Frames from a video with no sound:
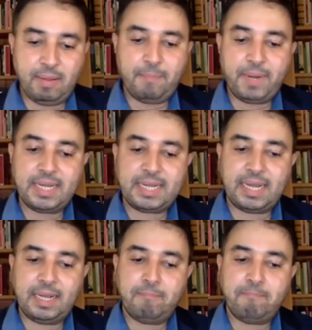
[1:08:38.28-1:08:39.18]
But
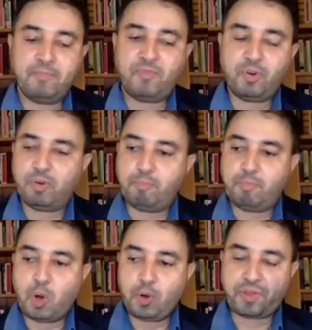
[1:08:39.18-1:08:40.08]
for
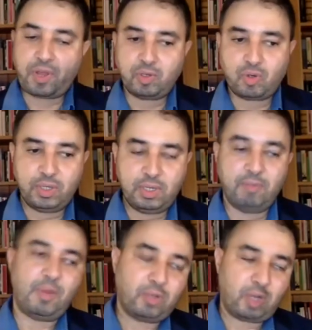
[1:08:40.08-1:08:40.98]
both
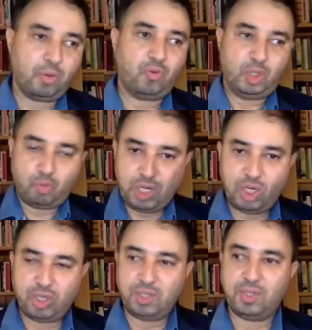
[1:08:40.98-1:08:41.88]

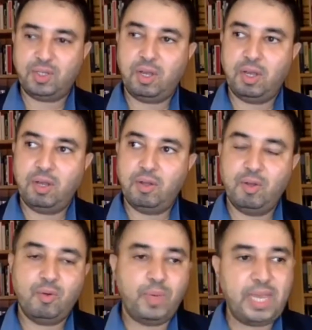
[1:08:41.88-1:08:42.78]
regions,
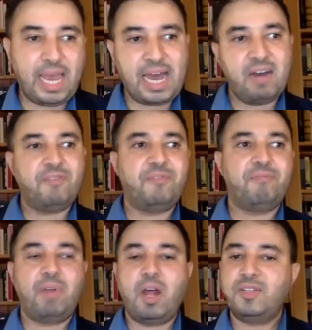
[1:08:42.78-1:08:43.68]
we have
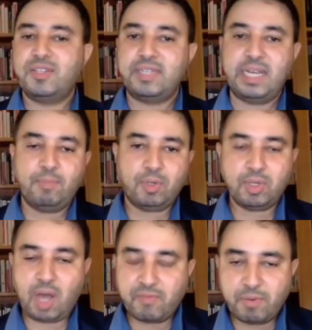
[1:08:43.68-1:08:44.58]
unstable
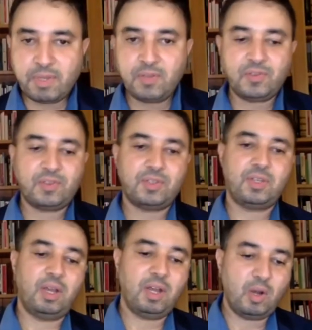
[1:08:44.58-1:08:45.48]
governments.
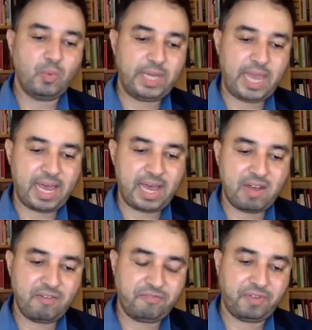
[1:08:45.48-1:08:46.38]
We
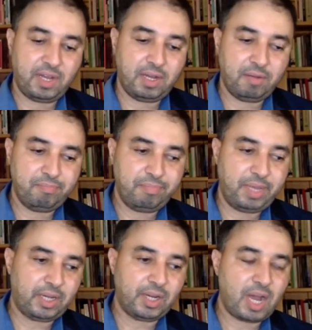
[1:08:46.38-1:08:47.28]
have
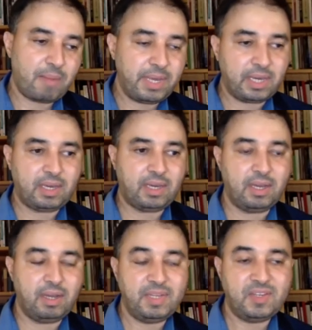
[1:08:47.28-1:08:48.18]
economic,
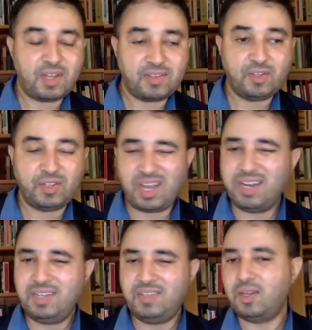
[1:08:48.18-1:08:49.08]

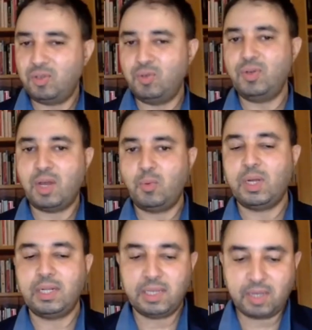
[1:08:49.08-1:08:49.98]
societies that do not
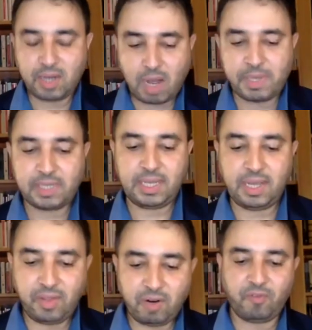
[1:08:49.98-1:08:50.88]
well economically,
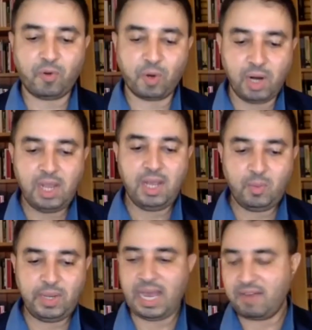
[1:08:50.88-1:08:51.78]
and therefore
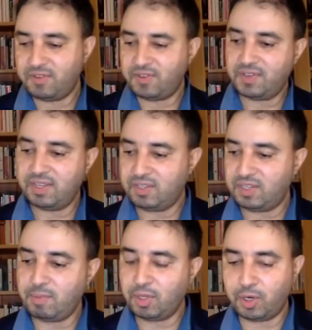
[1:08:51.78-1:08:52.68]
we have a
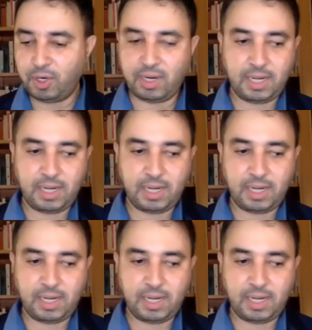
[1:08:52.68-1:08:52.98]
similar